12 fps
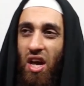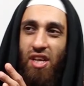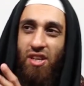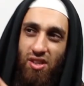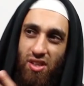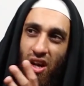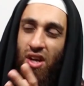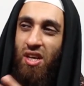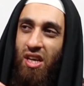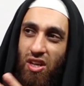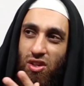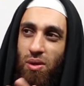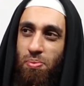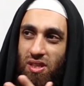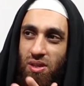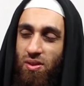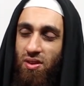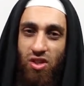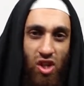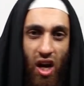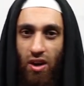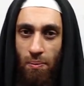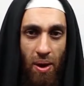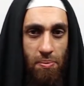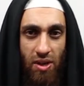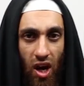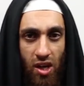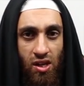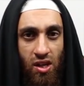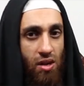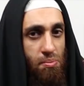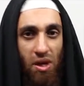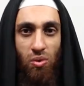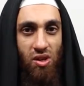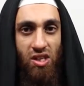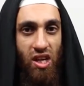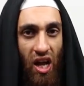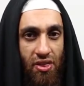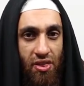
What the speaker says: he doesn't adhere to the principles of the Sha'ara. Maybe not. But he wasn't an